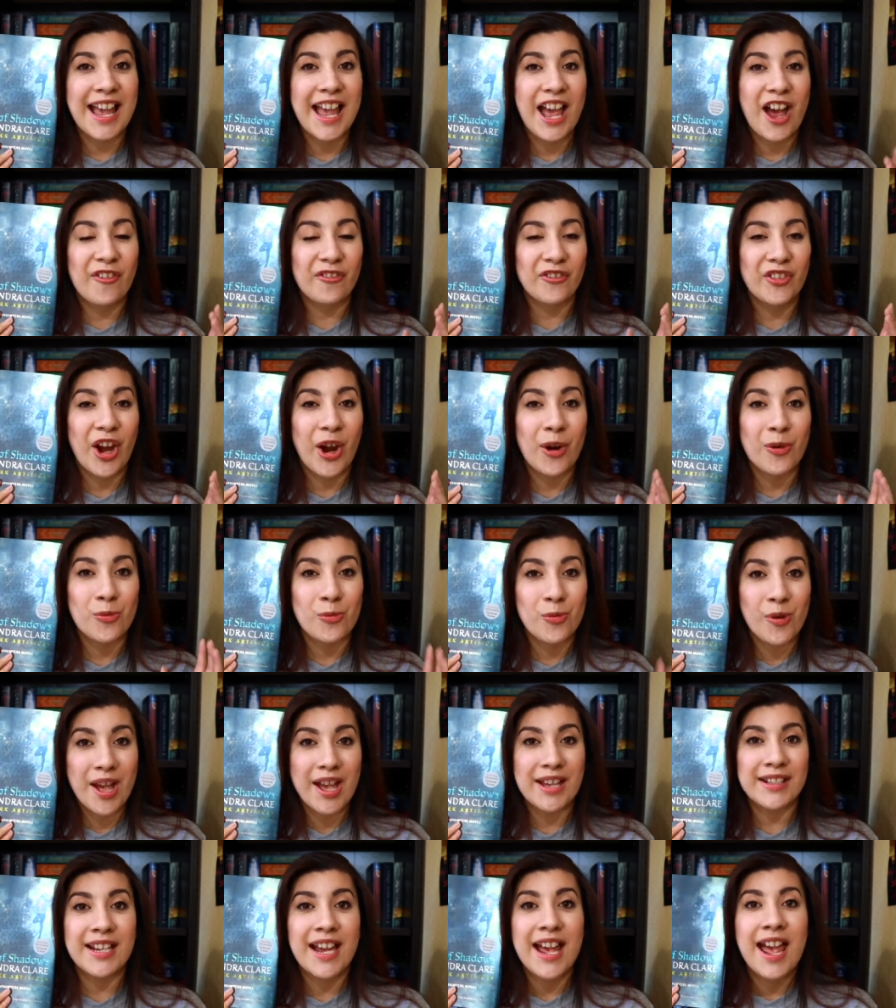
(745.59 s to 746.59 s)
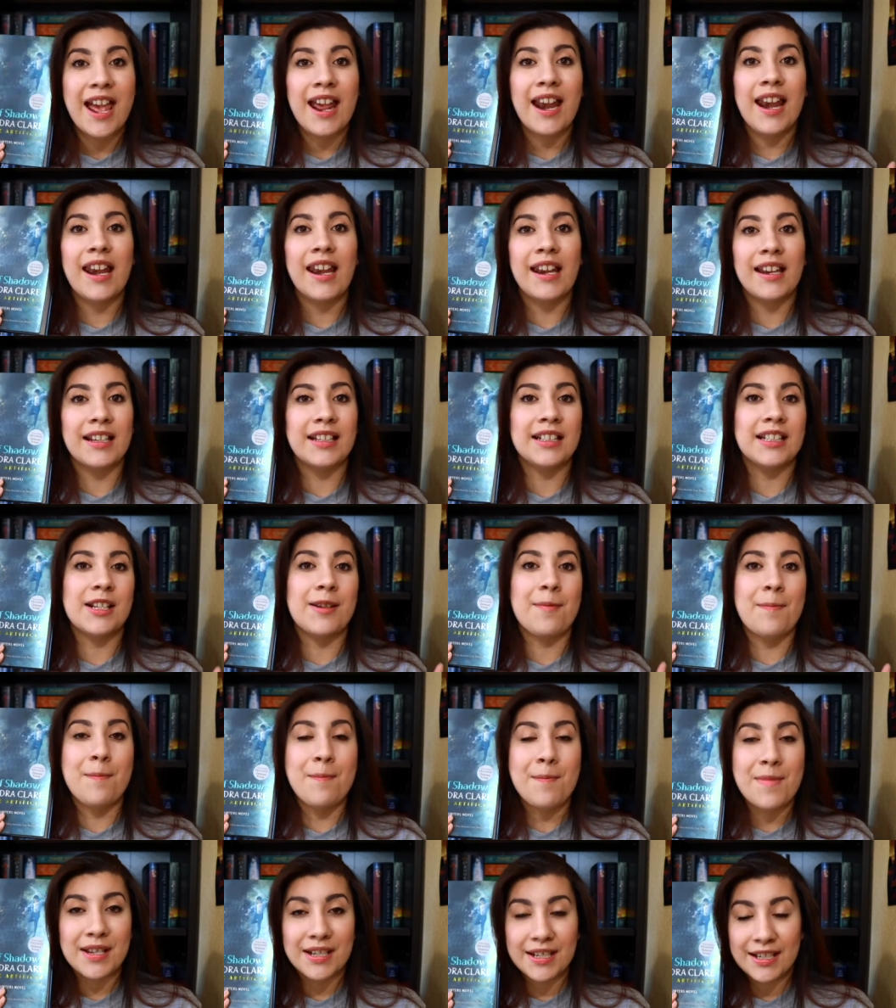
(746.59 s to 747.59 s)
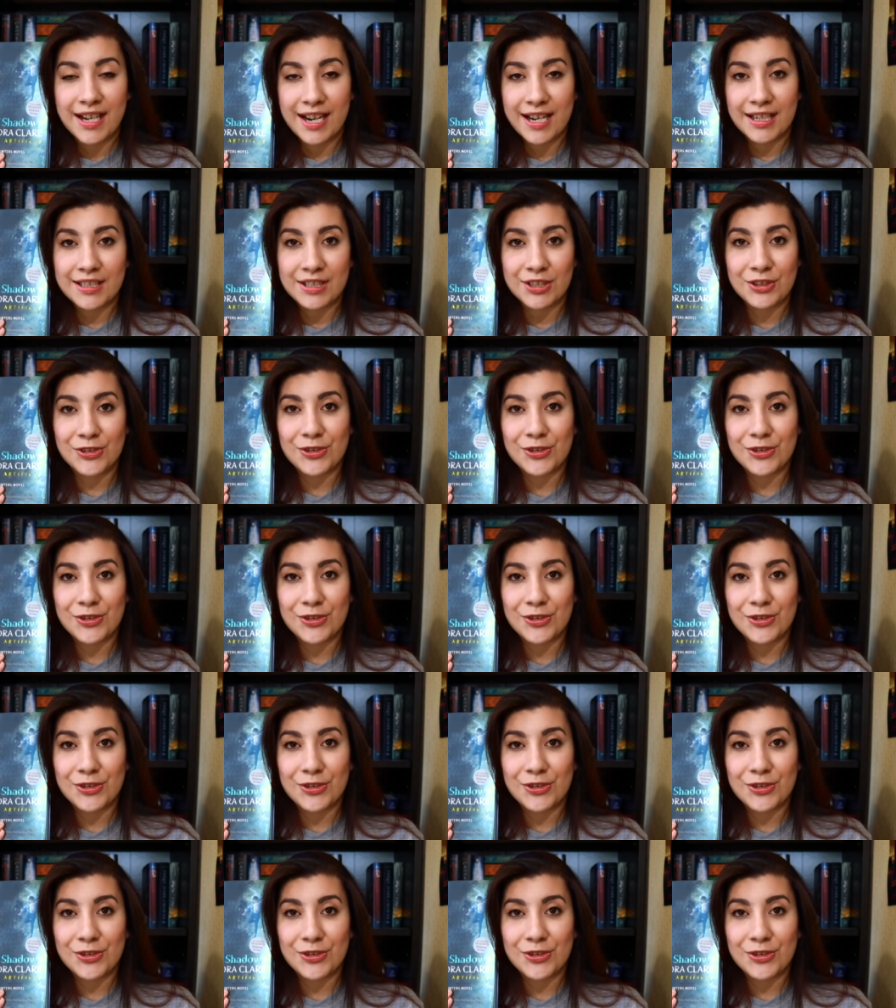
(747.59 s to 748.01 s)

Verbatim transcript: have not read Lady Midnight,